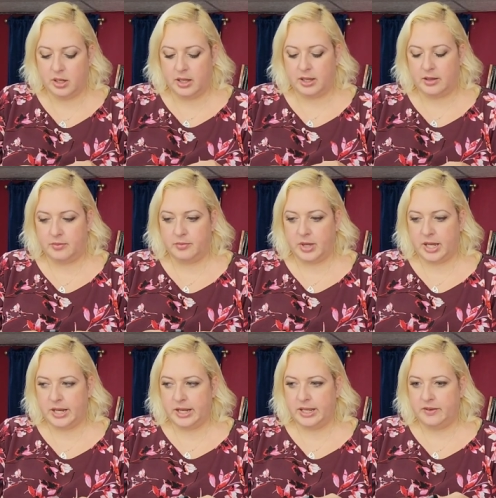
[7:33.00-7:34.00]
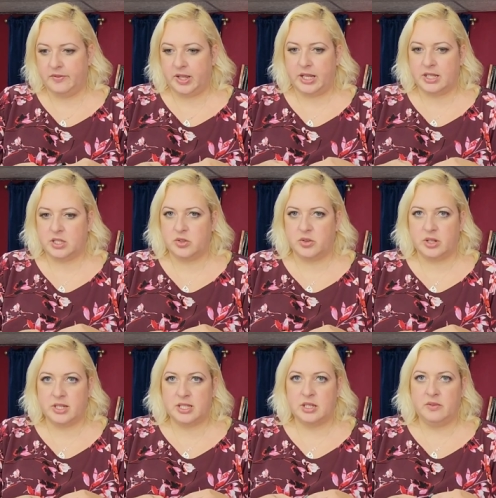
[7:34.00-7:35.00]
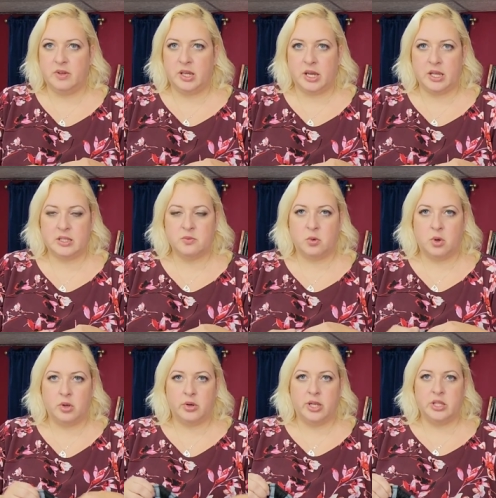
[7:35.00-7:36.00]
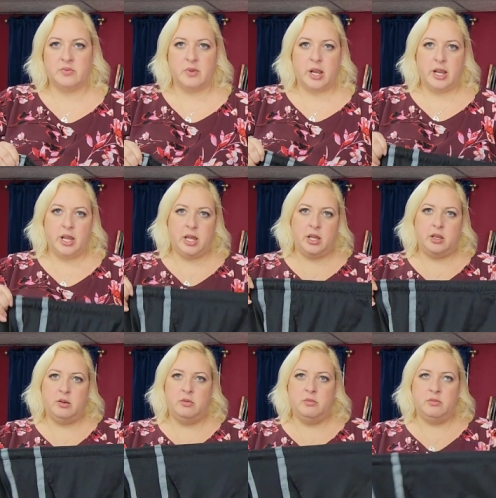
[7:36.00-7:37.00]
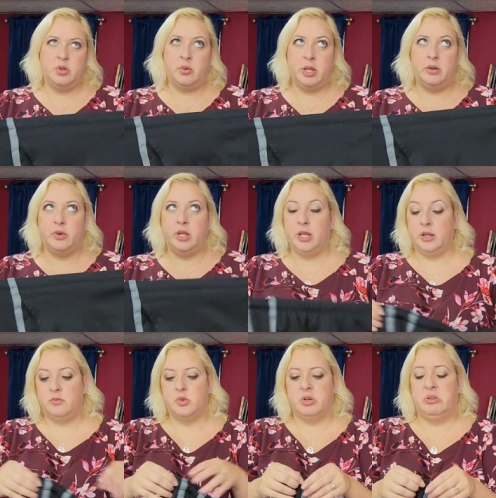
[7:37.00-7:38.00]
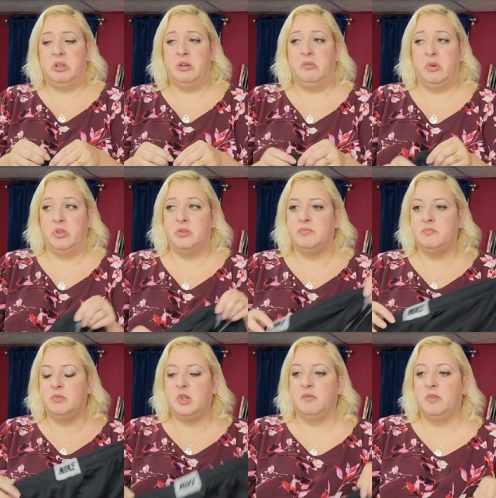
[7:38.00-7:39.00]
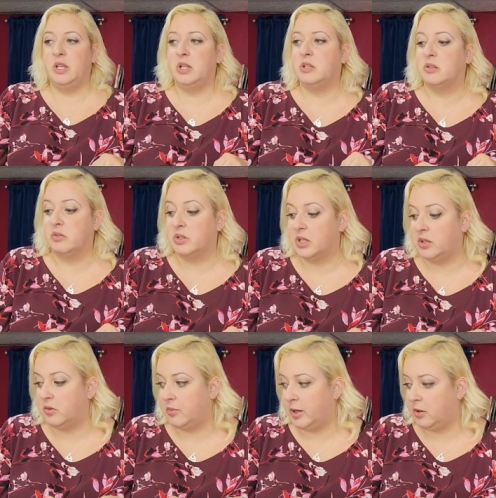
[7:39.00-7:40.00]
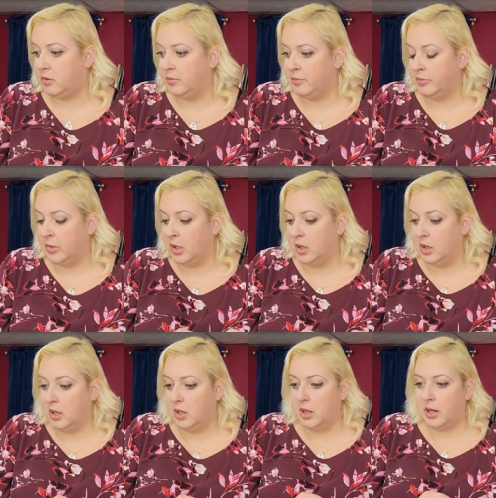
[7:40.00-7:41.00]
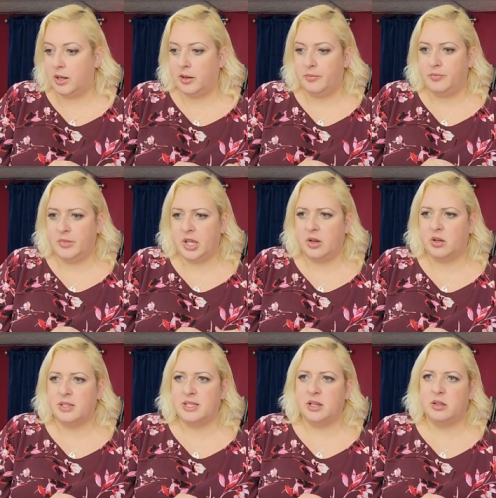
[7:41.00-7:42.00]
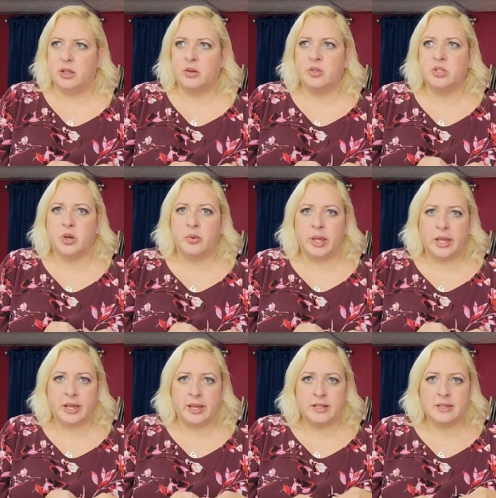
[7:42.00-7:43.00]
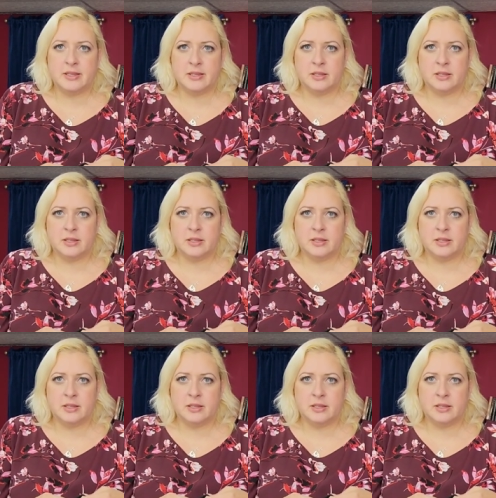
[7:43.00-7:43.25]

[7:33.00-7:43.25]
Um, at any convenience store, CVS, Walgreens, Rite Aid, Duane Reade, I'm trying to think of all those convenience stores I know about. Um, they all sell little sewing kits.